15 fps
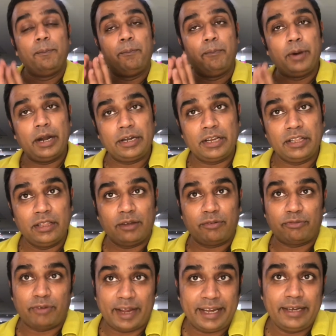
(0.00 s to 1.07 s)
But in the
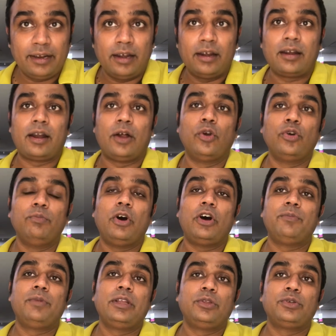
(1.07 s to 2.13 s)
final round,
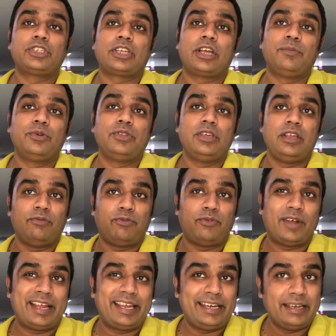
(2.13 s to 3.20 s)
Mohammad Hussamuddin
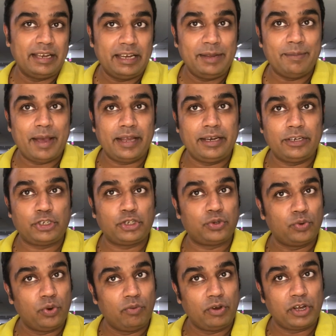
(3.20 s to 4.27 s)
finally managed
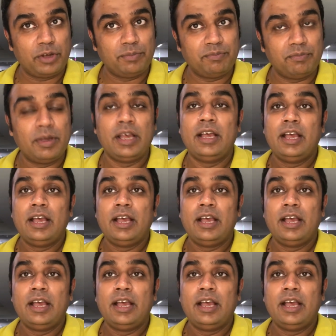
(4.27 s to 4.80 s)
to overcome